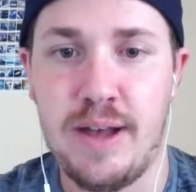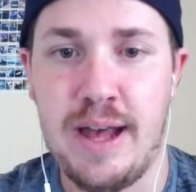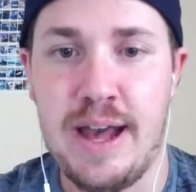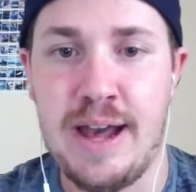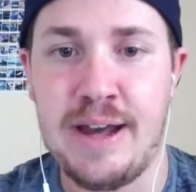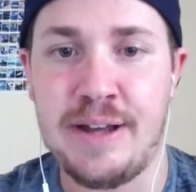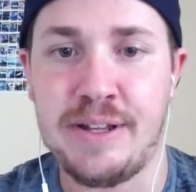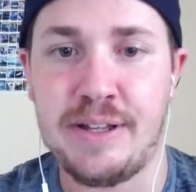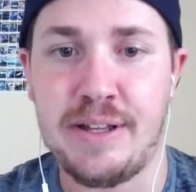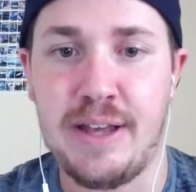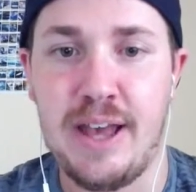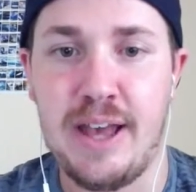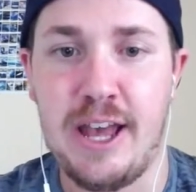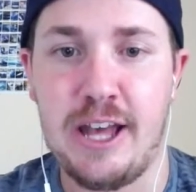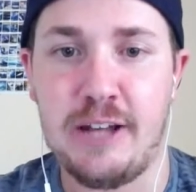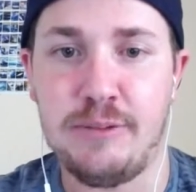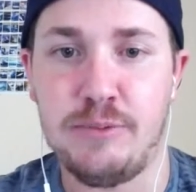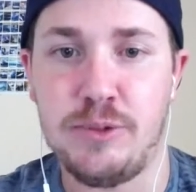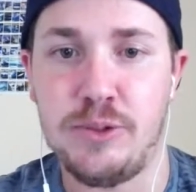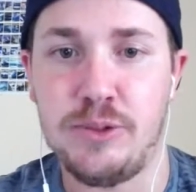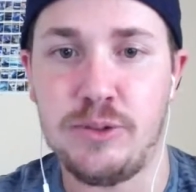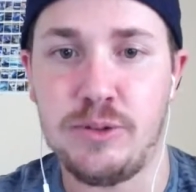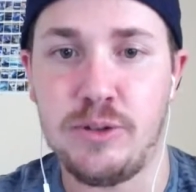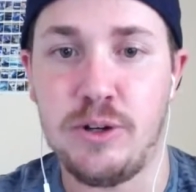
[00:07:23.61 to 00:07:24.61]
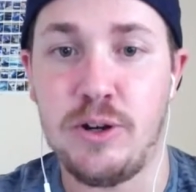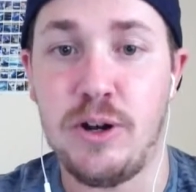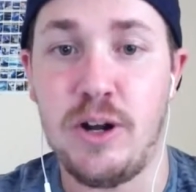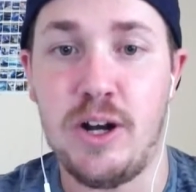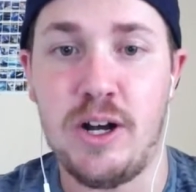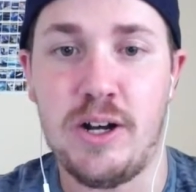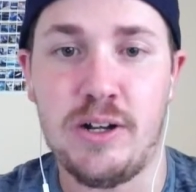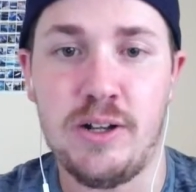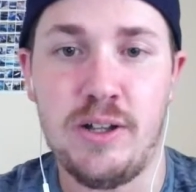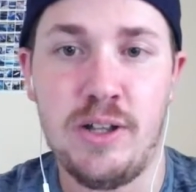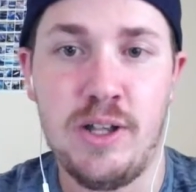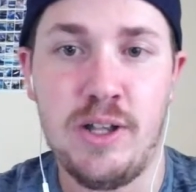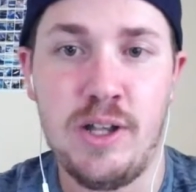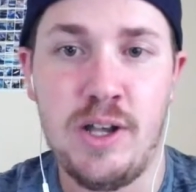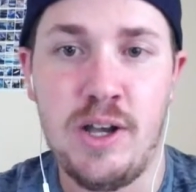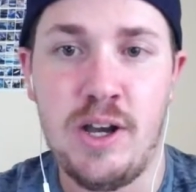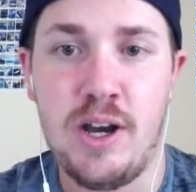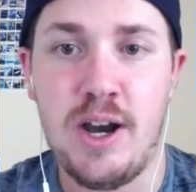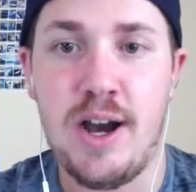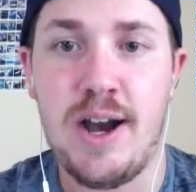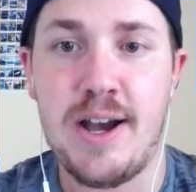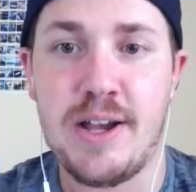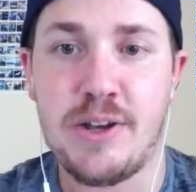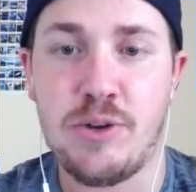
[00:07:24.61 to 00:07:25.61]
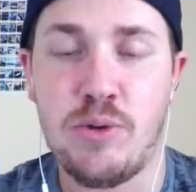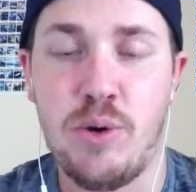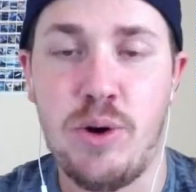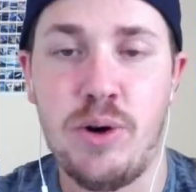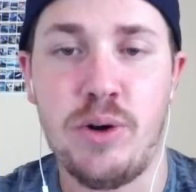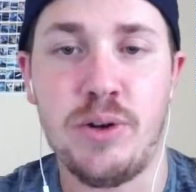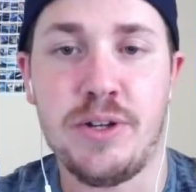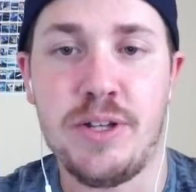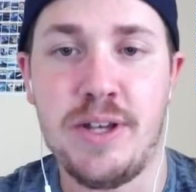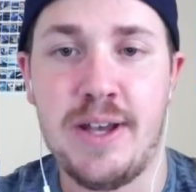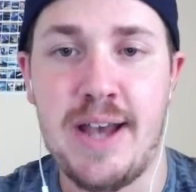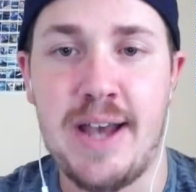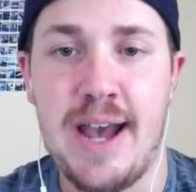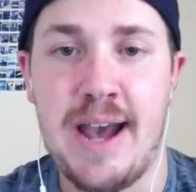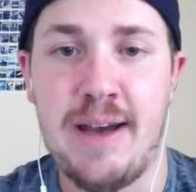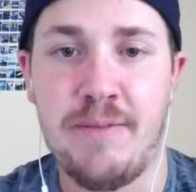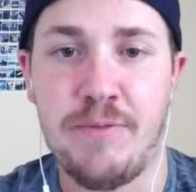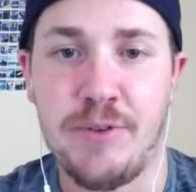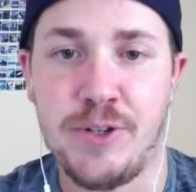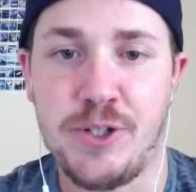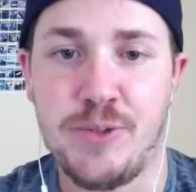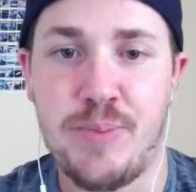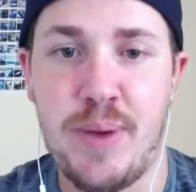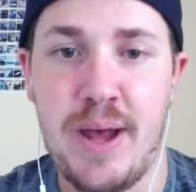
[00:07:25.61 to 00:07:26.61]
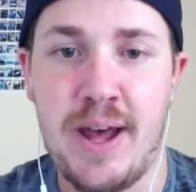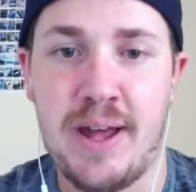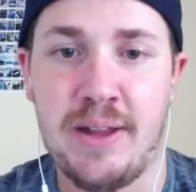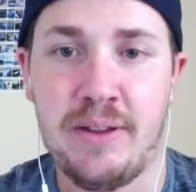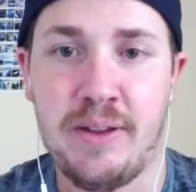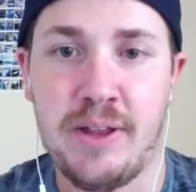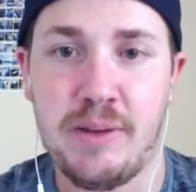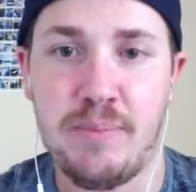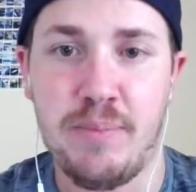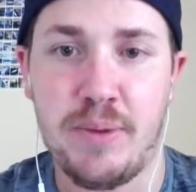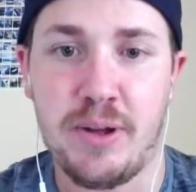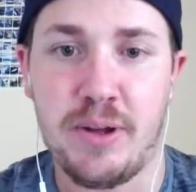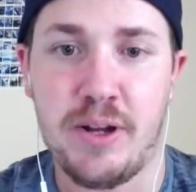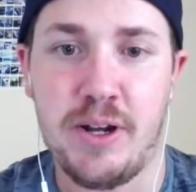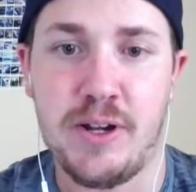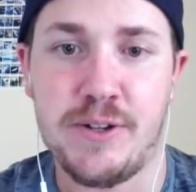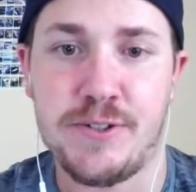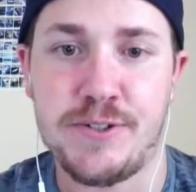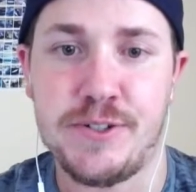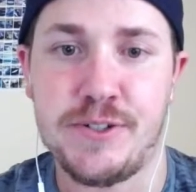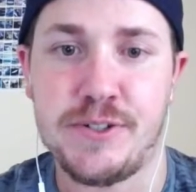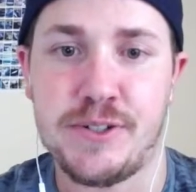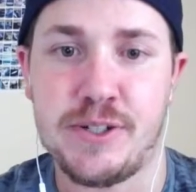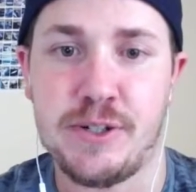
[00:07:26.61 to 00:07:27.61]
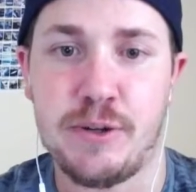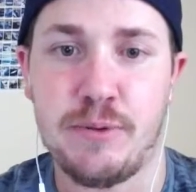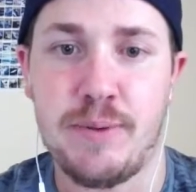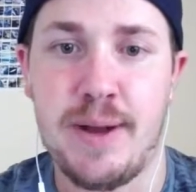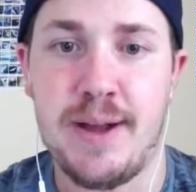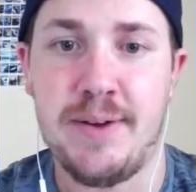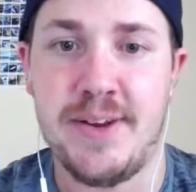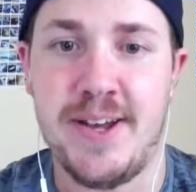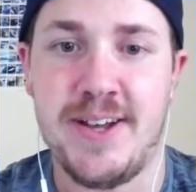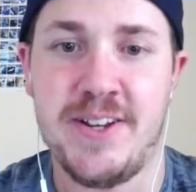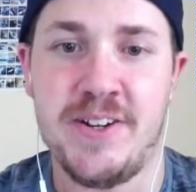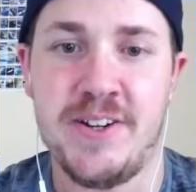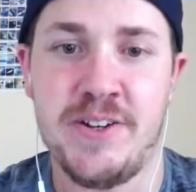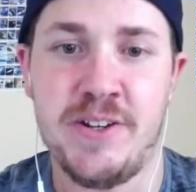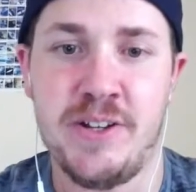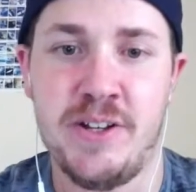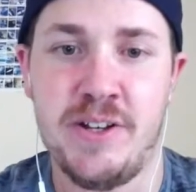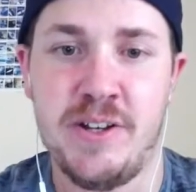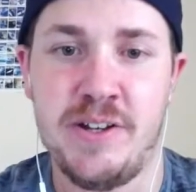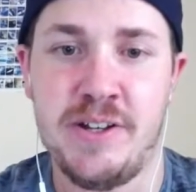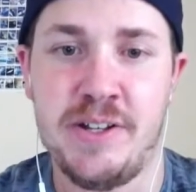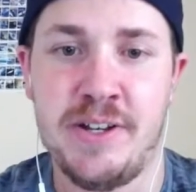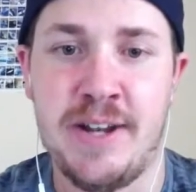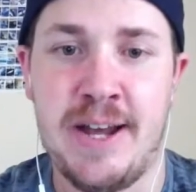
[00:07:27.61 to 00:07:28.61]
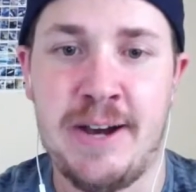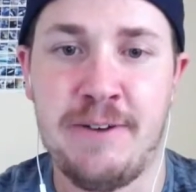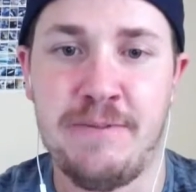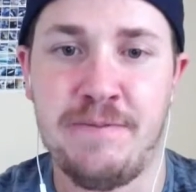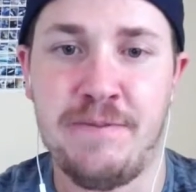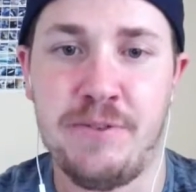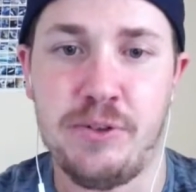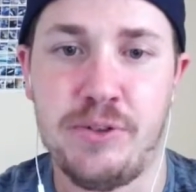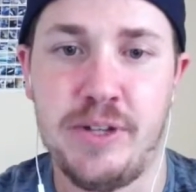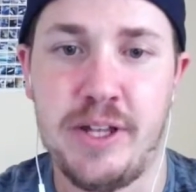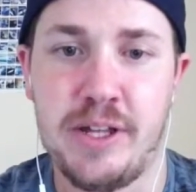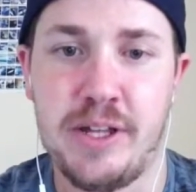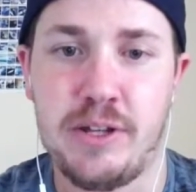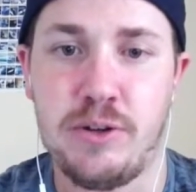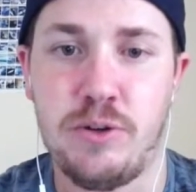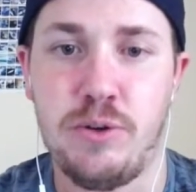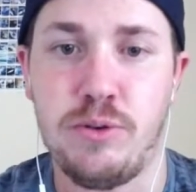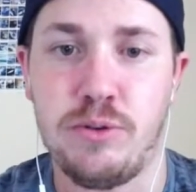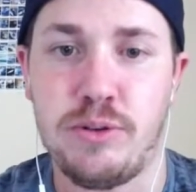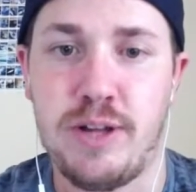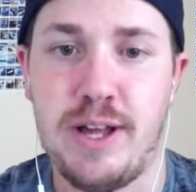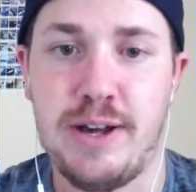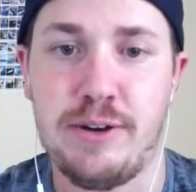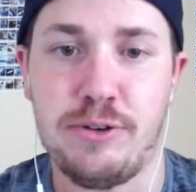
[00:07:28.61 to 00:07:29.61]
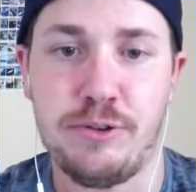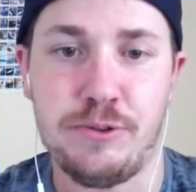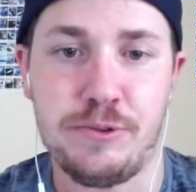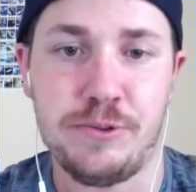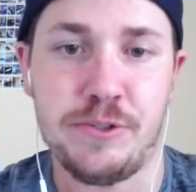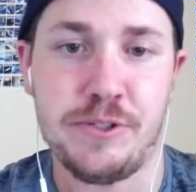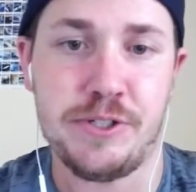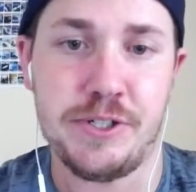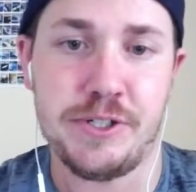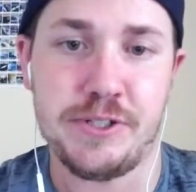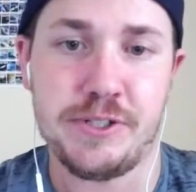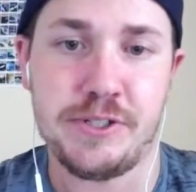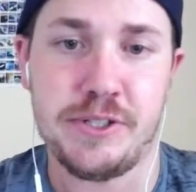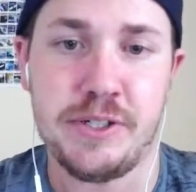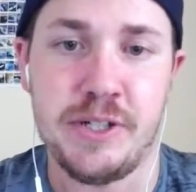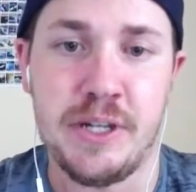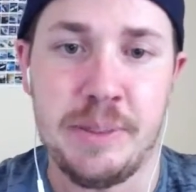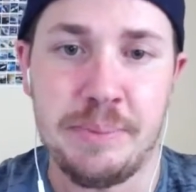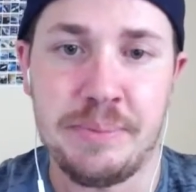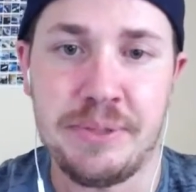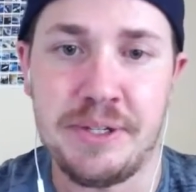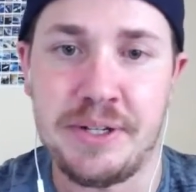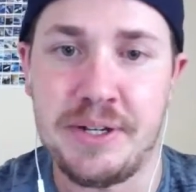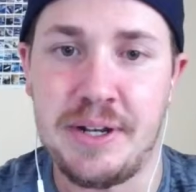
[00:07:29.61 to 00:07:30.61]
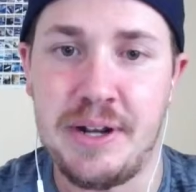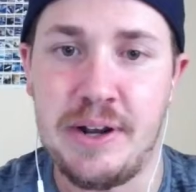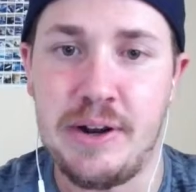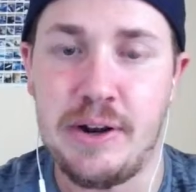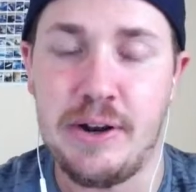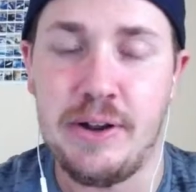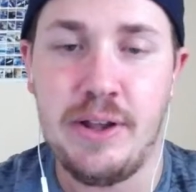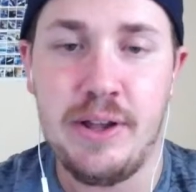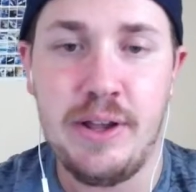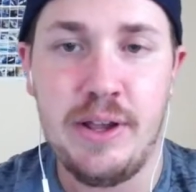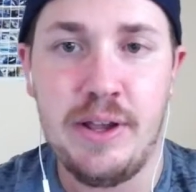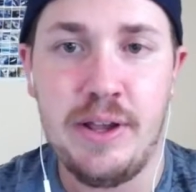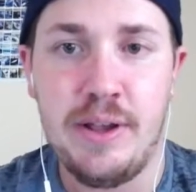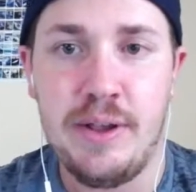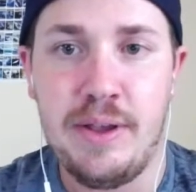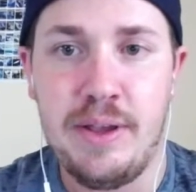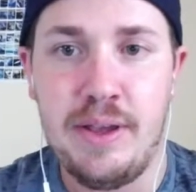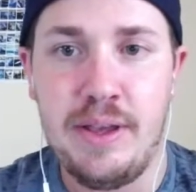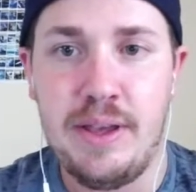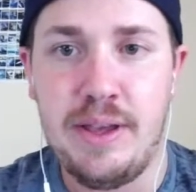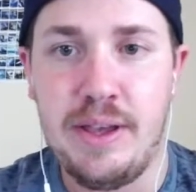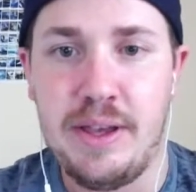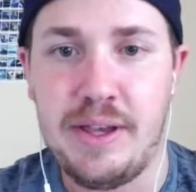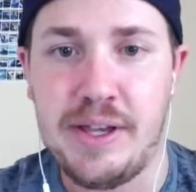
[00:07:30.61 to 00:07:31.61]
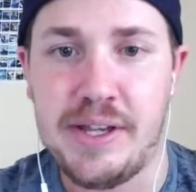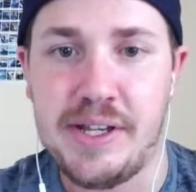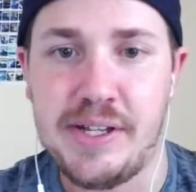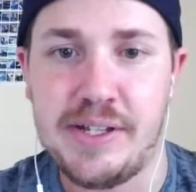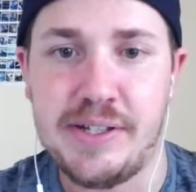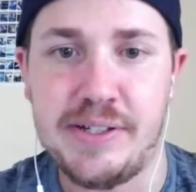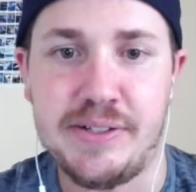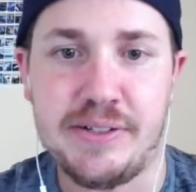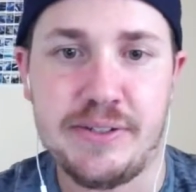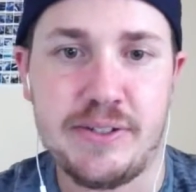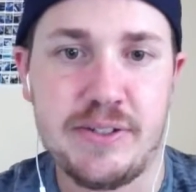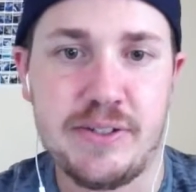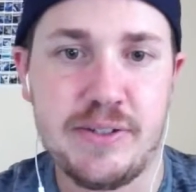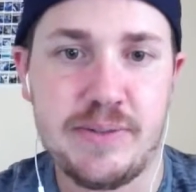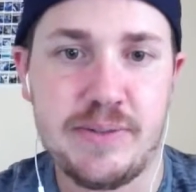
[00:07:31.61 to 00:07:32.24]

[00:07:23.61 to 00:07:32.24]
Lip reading: adding Hamill or a high-quality average bat like McCutchen's going to round out an outfield like Cole Calhoun and Justin Upton here. And